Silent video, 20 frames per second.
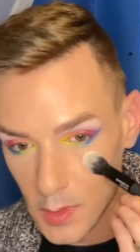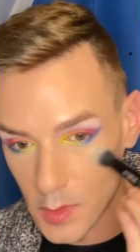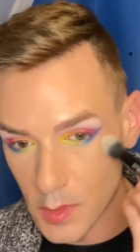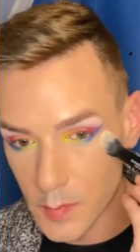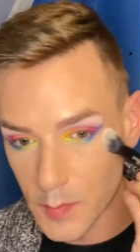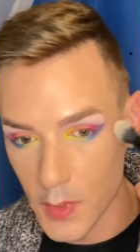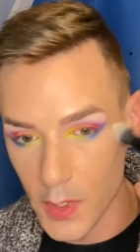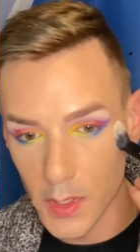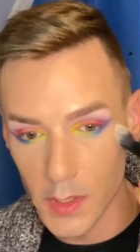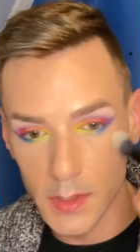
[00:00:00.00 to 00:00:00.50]

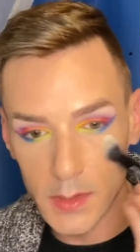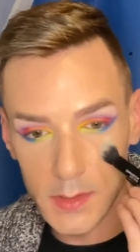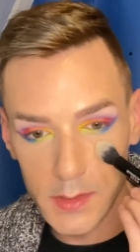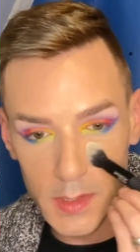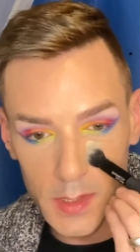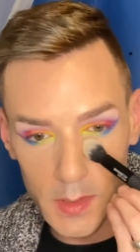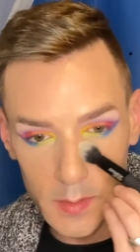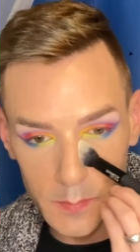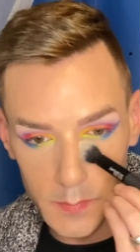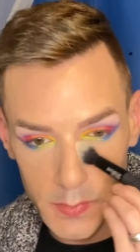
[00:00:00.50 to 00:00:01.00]
party
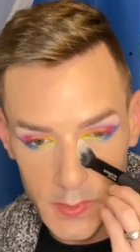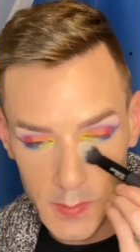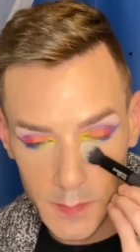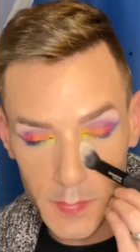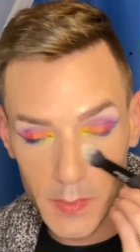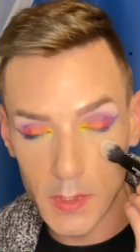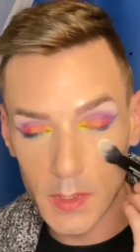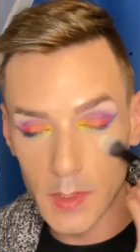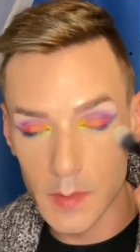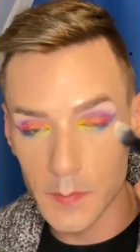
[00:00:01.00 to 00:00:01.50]
split
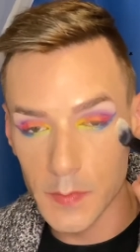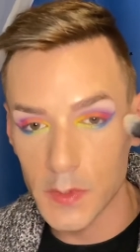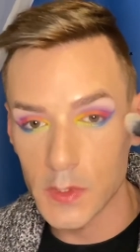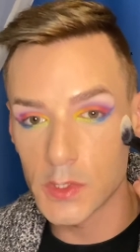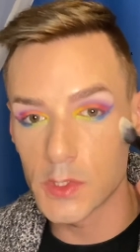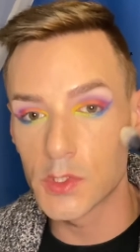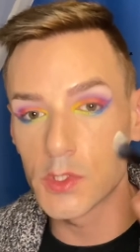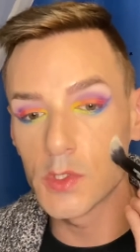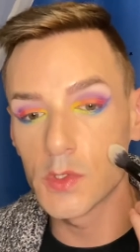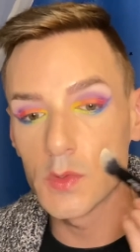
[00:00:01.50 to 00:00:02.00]
up into
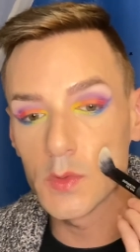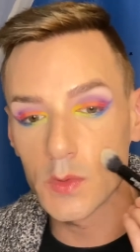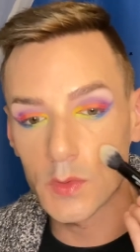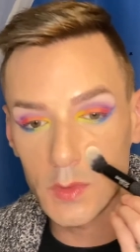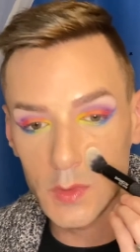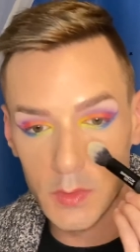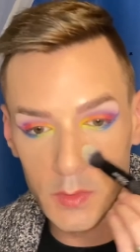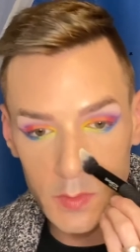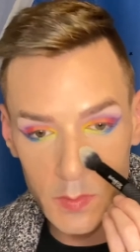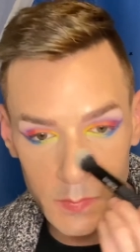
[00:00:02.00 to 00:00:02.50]
2
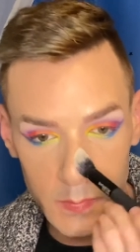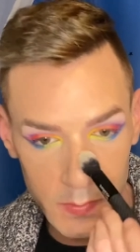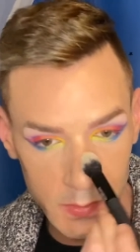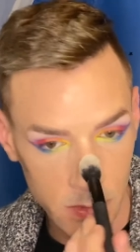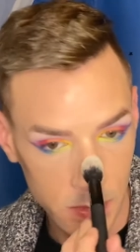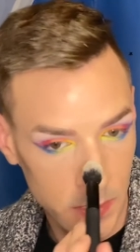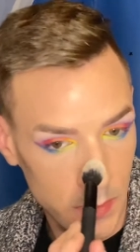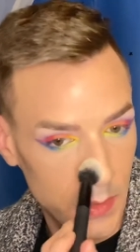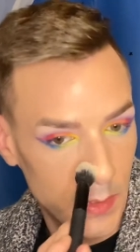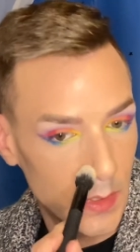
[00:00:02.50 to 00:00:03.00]
groups.
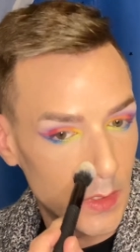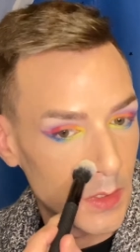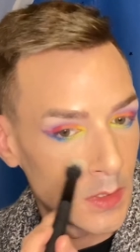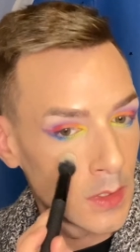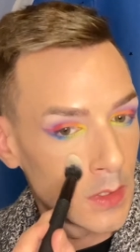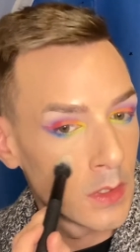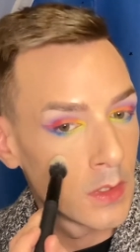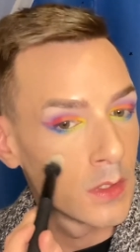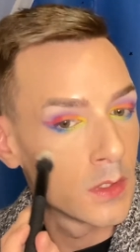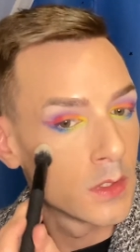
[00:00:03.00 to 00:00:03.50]

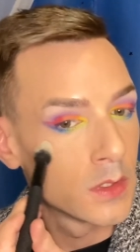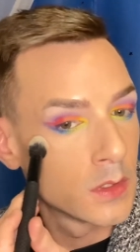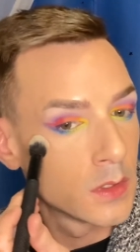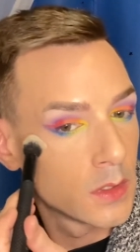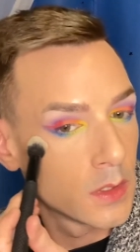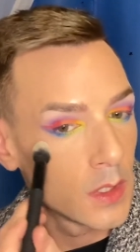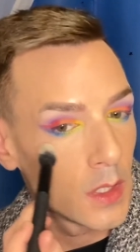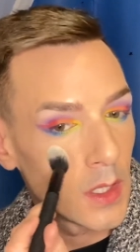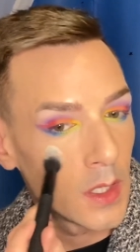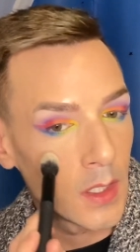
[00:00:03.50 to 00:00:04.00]

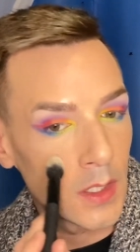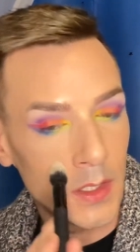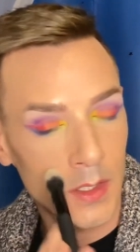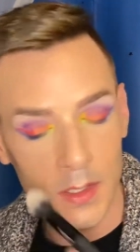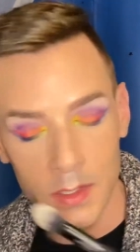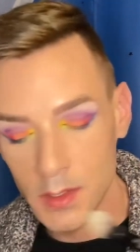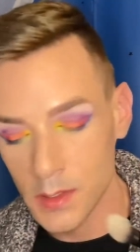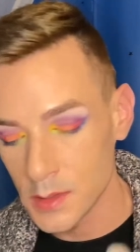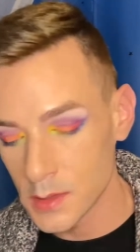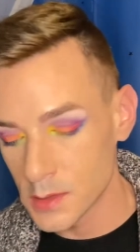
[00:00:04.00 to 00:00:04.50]

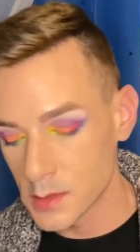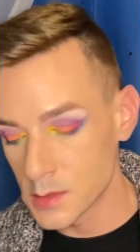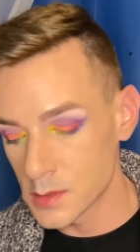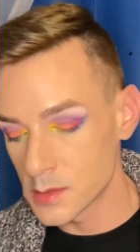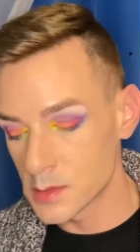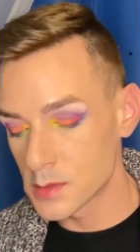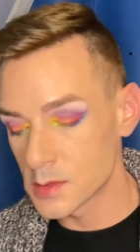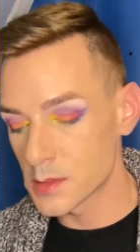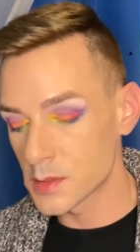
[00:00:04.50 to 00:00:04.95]
And